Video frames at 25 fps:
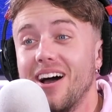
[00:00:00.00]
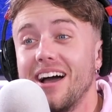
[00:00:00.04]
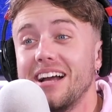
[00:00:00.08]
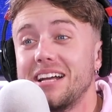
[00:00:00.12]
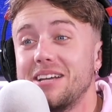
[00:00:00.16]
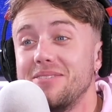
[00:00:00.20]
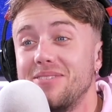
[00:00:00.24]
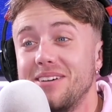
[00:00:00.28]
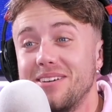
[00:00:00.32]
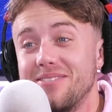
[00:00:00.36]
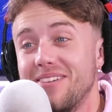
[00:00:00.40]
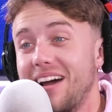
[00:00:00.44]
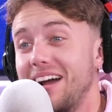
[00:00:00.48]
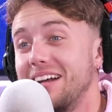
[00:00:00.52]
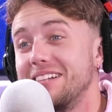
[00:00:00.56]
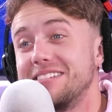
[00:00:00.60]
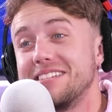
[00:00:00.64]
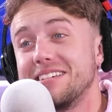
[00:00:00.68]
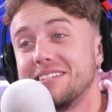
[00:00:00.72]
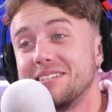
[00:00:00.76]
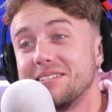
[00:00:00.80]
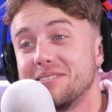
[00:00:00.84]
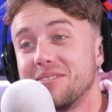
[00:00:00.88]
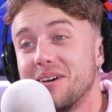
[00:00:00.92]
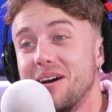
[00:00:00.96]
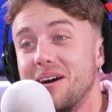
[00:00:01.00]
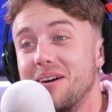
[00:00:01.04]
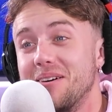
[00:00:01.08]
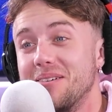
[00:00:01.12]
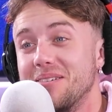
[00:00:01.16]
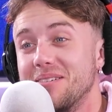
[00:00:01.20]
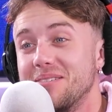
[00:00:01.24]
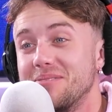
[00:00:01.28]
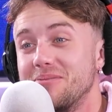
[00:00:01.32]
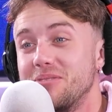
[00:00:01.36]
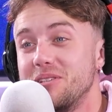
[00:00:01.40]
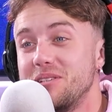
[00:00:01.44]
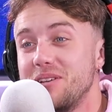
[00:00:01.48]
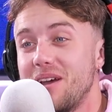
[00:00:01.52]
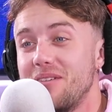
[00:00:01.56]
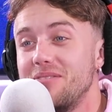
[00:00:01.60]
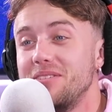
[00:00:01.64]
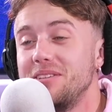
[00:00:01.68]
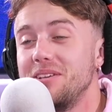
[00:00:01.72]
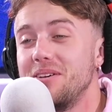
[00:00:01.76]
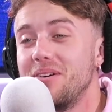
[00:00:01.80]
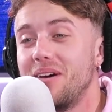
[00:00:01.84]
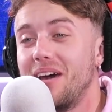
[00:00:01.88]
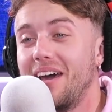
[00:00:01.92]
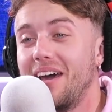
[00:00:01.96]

like a bit of acting as well. Would you ever do